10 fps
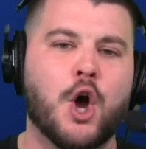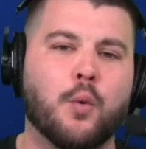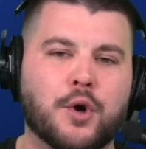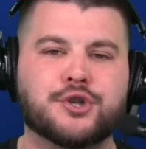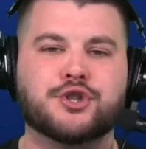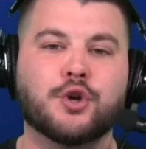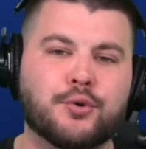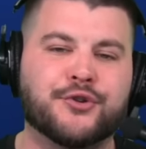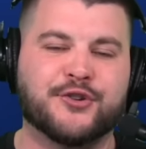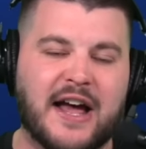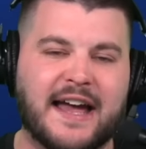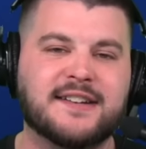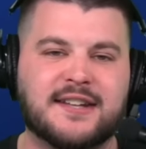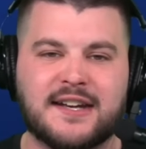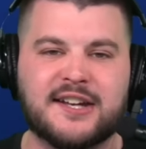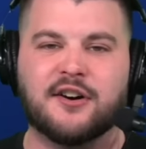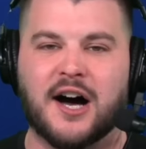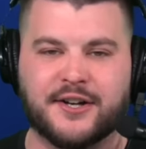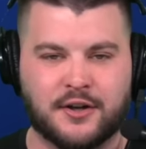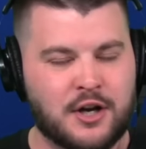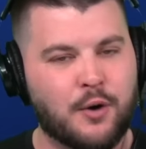would you sign Danielle Hunter?